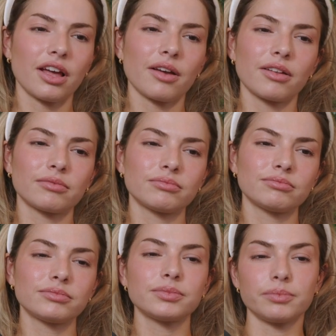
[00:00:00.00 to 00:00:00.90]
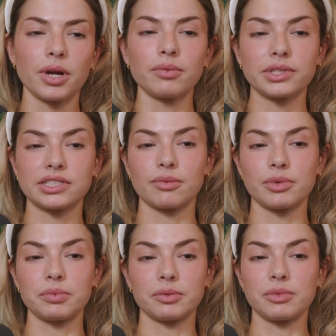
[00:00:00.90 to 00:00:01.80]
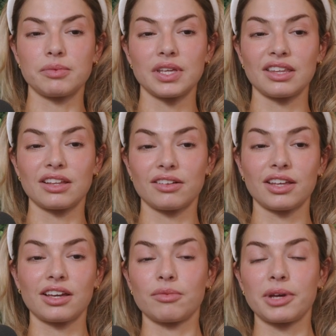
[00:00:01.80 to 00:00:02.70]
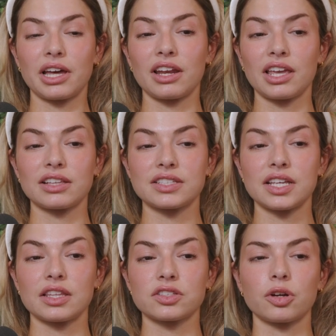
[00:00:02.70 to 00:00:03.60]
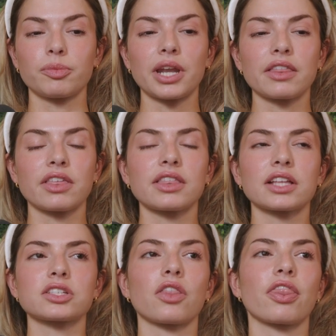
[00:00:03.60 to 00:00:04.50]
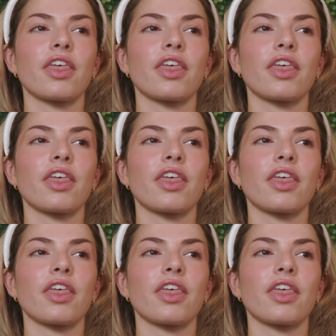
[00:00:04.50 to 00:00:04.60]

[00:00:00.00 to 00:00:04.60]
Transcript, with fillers: uh, probably some people meet me and they're like, "Oh my god, I can't stand this girl," but I think that's on